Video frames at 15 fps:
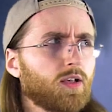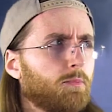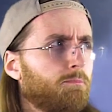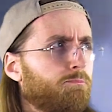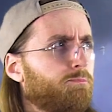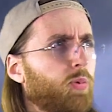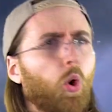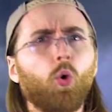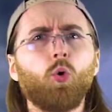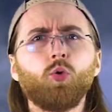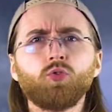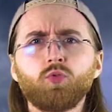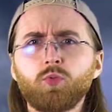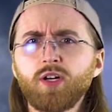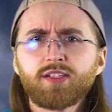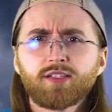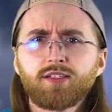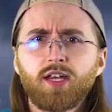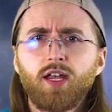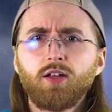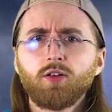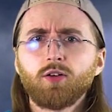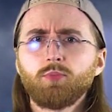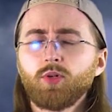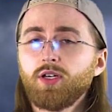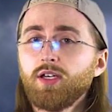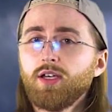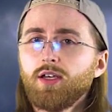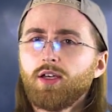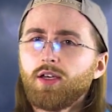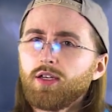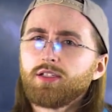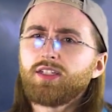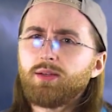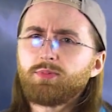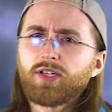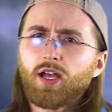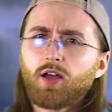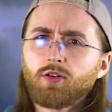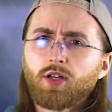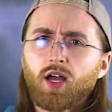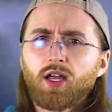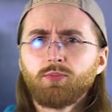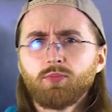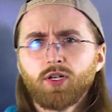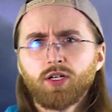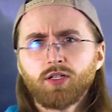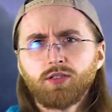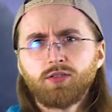a bold risk taker, but deep down, I'm a